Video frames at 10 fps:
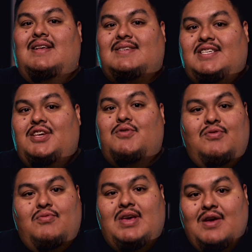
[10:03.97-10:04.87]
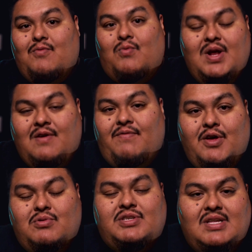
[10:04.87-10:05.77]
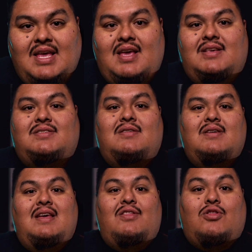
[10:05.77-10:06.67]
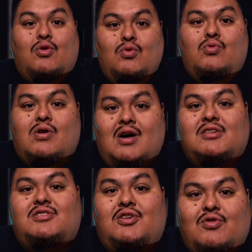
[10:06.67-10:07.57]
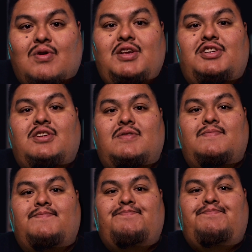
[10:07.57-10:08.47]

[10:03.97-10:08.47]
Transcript: until you get rid of those things through consecration,